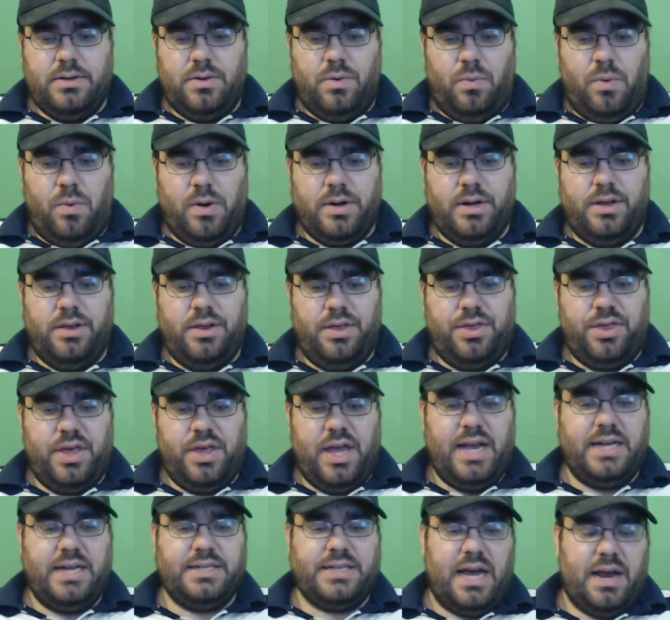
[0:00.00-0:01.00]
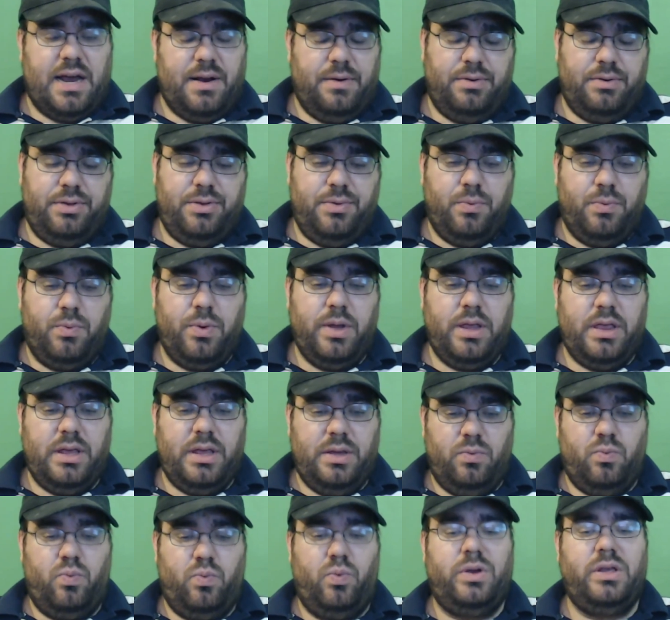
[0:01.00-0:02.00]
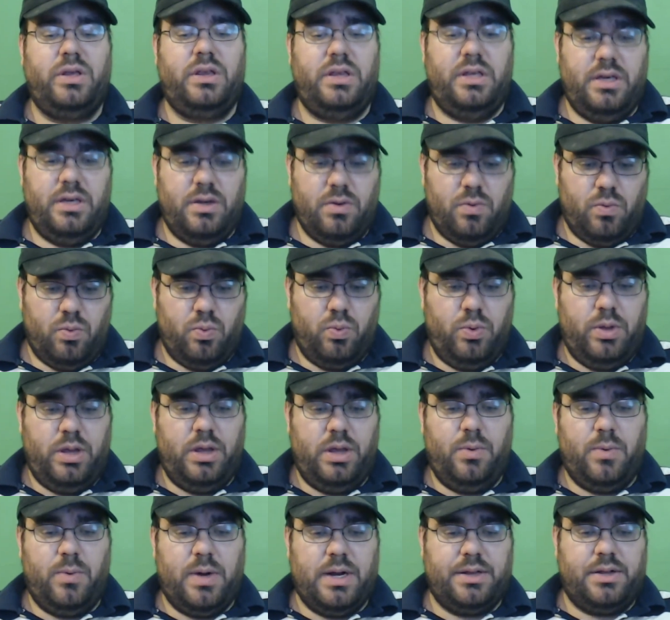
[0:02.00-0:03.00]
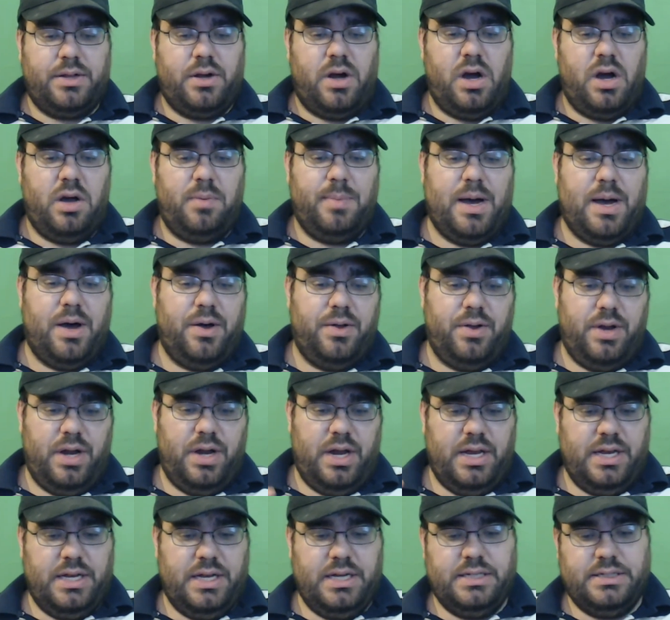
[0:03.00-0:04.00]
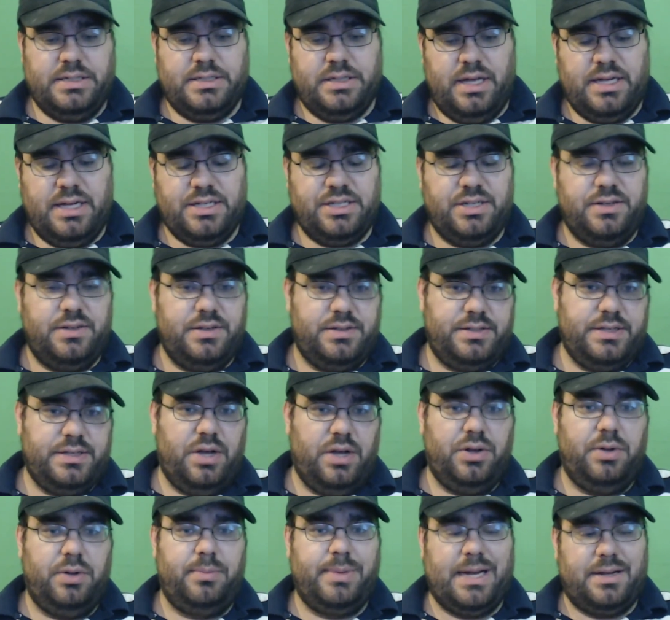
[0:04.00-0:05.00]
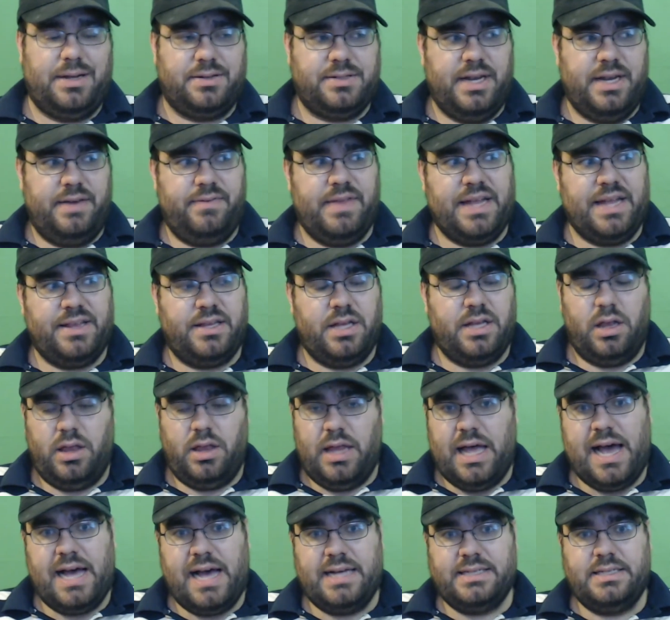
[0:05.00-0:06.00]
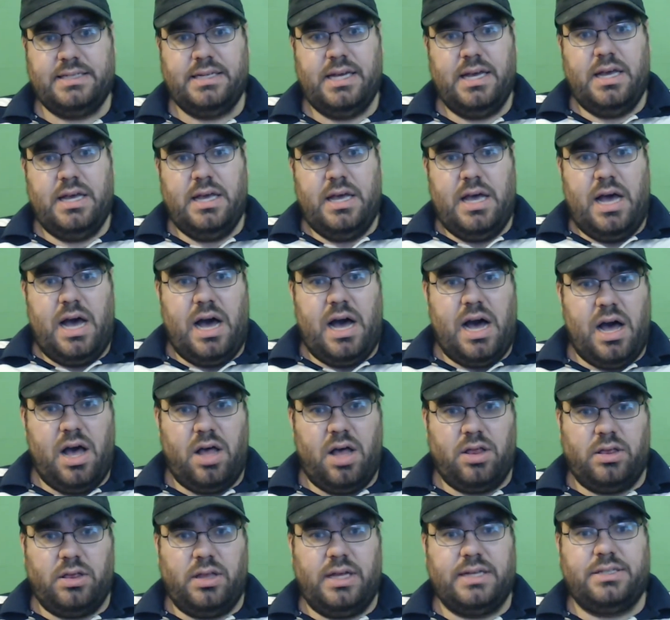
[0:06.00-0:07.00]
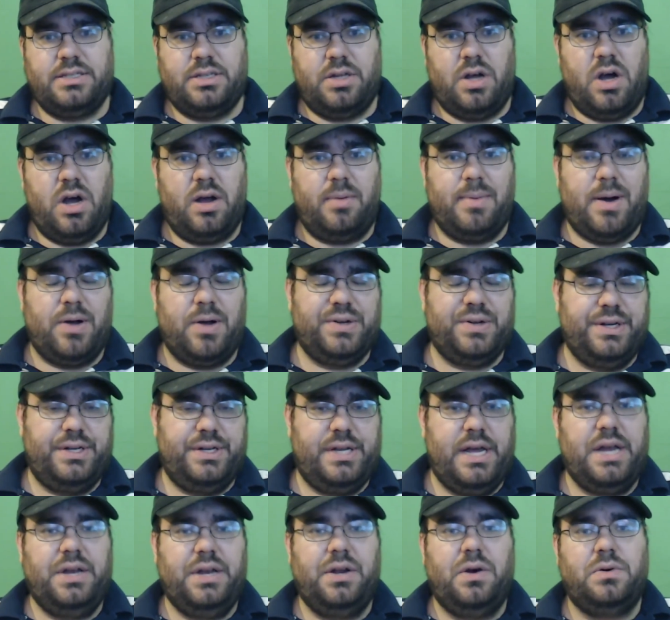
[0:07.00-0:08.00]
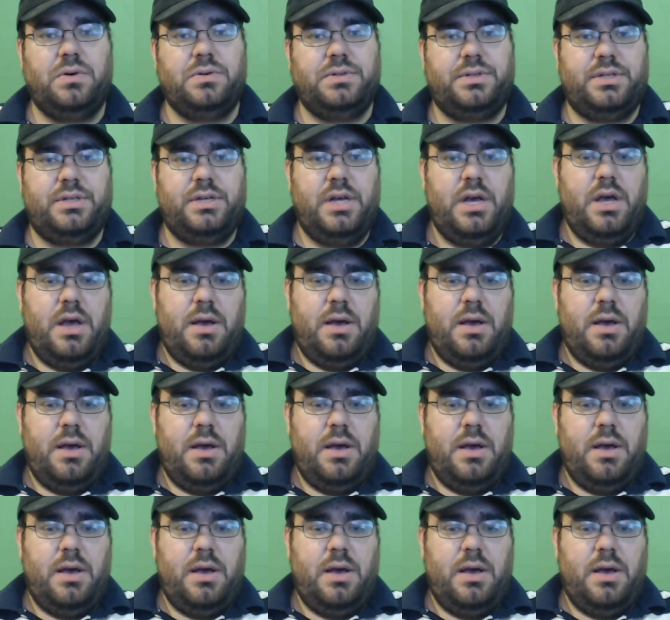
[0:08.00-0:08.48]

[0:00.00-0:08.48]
one of the things I really, really, really want to talk about is Legend of the Zelda, but I'll save that till last. Let's talk about Nintendo's